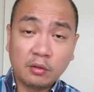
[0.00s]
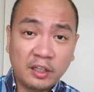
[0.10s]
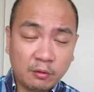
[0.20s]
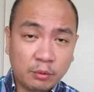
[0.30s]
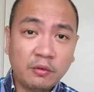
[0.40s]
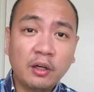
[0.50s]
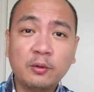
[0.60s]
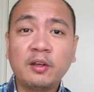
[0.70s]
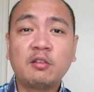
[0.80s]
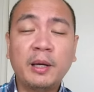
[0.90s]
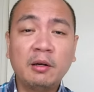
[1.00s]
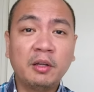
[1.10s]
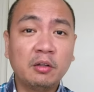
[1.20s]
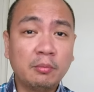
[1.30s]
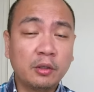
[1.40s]
So let's move on to
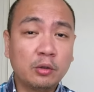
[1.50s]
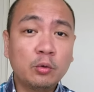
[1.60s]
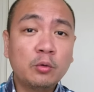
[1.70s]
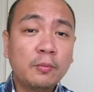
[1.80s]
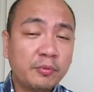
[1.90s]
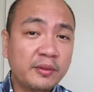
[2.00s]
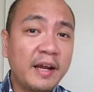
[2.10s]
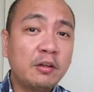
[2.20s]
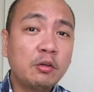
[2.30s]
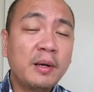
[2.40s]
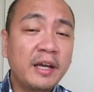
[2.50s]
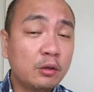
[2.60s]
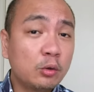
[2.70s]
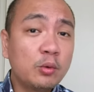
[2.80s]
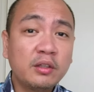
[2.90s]
experiment number two, trying to
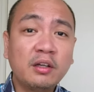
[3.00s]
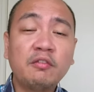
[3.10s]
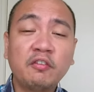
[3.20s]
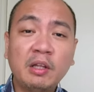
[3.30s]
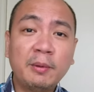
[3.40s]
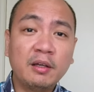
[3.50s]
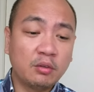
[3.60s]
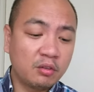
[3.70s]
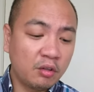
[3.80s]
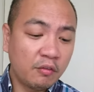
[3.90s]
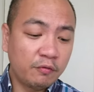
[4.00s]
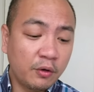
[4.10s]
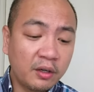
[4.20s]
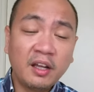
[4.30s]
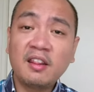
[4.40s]
buy 250 pesos
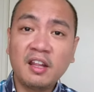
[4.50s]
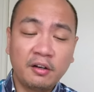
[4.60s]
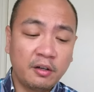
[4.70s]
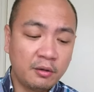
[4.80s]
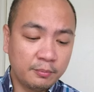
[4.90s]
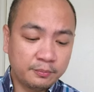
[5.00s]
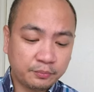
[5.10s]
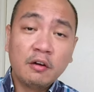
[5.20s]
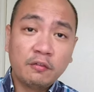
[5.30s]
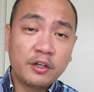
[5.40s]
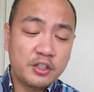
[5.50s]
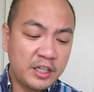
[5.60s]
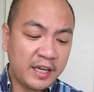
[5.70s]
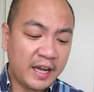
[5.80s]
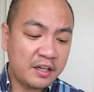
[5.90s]
for Ethereum. For
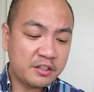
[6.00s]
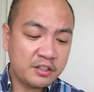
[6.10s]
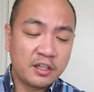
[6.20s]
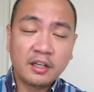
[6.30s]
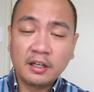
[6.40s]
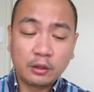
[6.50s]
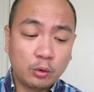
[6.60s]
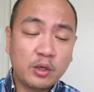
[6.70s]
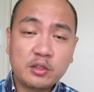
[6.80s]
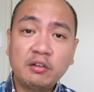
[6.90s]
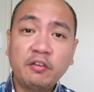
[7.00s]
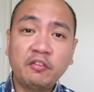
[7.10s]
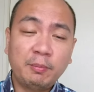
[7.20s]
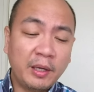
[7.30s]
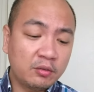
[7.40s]
Gcash,
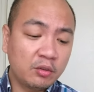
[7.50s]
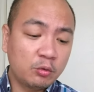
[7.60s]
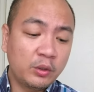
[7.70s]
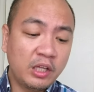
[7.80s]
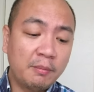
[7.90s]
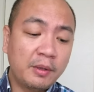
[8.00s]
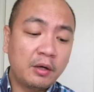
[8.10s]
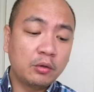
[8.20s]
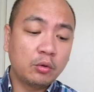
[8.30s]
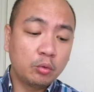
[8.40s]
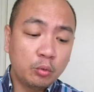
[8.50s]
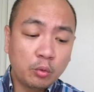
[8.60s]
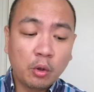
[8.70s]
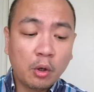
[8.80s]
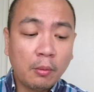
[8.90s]
250 pesos would amount to